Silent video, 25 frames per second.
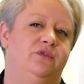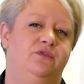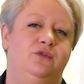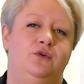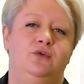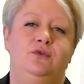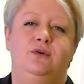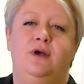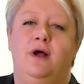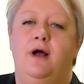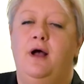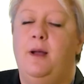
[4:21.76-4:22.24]
all
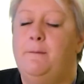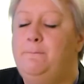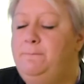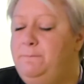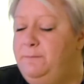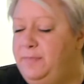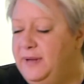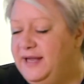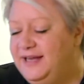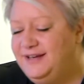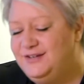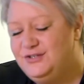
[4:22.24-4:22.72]
got a
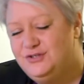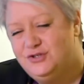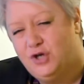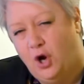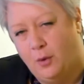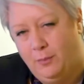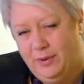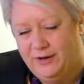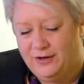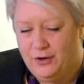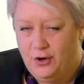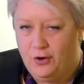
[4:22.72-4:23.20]
big
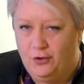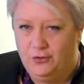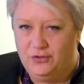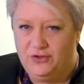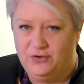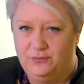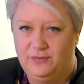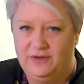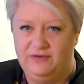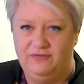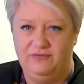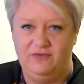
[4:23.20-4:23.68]
shopping haul that
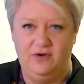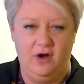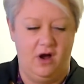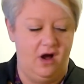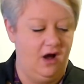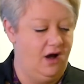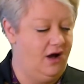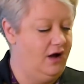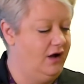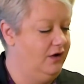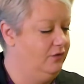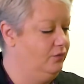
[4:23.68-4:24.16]
we've
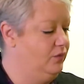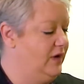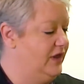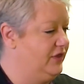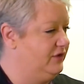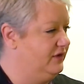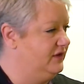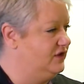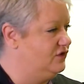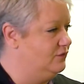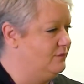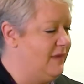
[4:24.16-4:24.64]
got, whether
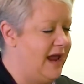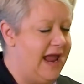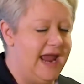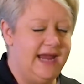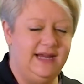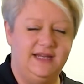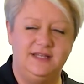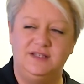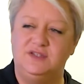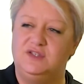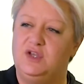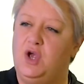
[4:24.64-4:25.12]
it's from
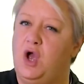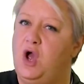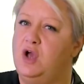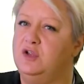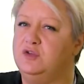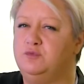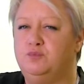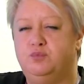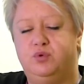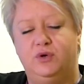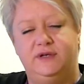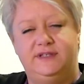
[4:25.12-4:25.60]
ASOS,
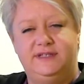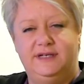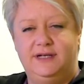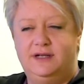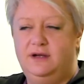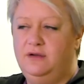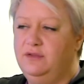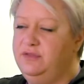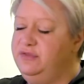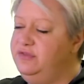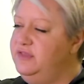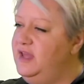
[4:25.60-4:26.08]
Pretty
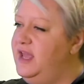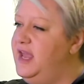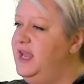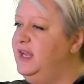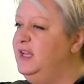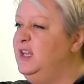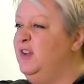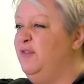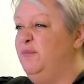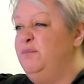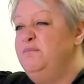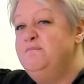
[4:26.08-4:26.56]
Little Thing,
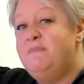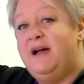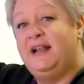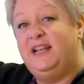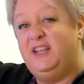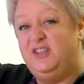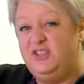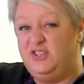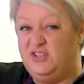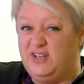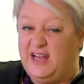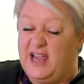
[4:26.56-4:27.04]
you've
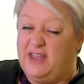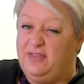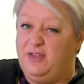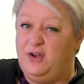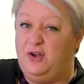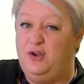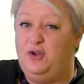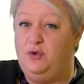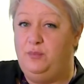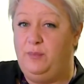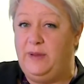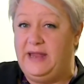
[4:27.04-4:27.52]
managed to get the
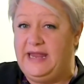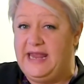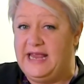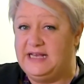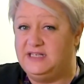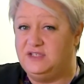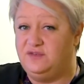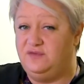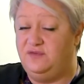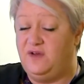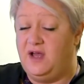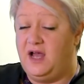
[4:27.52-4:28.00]
new
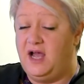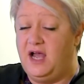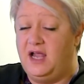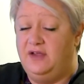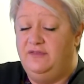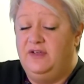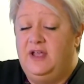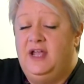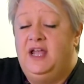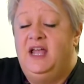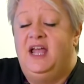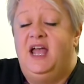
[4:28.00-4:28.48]
PS5,
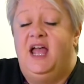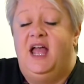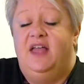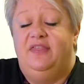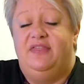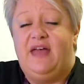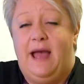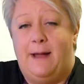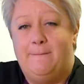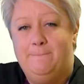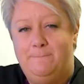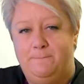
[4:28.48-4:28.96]

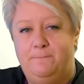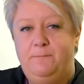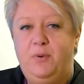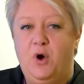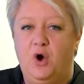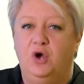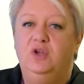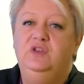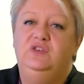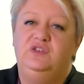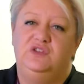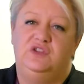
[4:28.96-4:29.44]
that
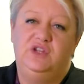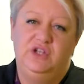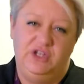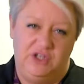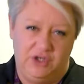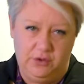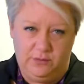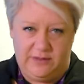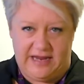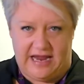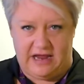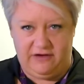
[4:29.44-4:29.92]
buzz that
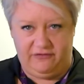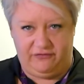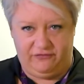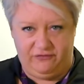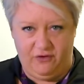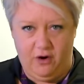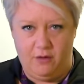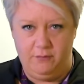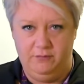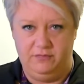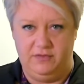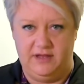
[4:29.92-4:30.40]
you get
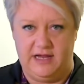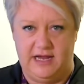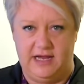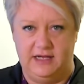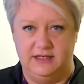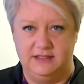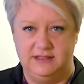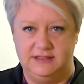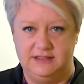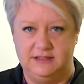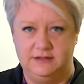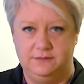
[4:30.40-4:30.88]
from
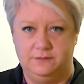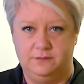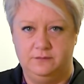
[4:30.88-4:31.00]
that.